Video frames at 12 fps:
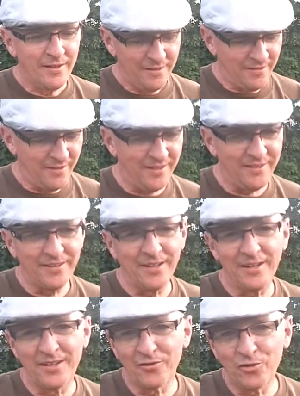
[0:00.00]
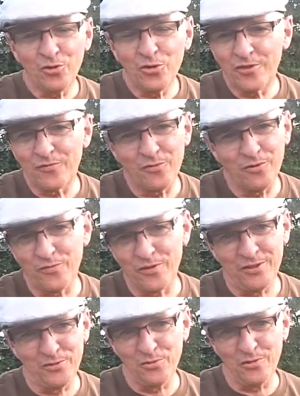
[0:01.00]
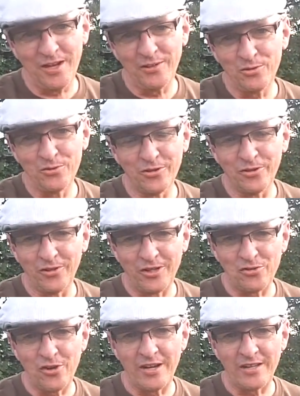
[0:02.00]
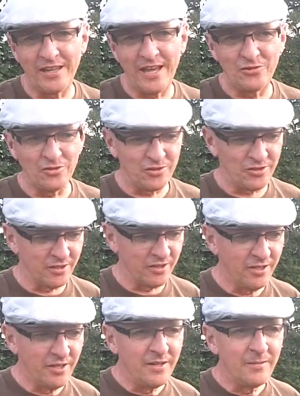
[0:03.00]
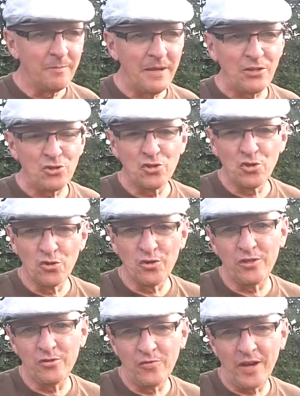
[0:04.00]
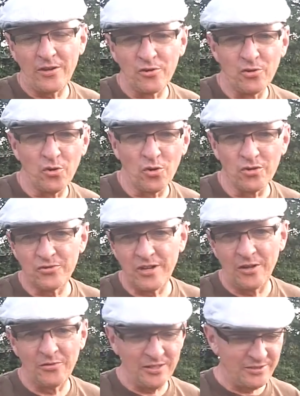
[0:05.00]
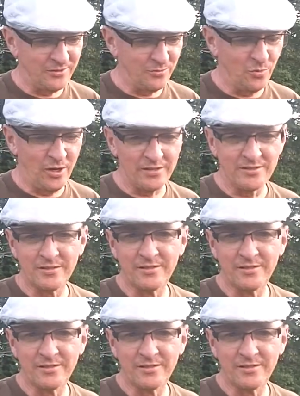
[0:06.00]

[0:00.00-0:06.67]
And so you can feel free to do that. Use a little electronic gadget to make sure that you've got your north, south, east, and west.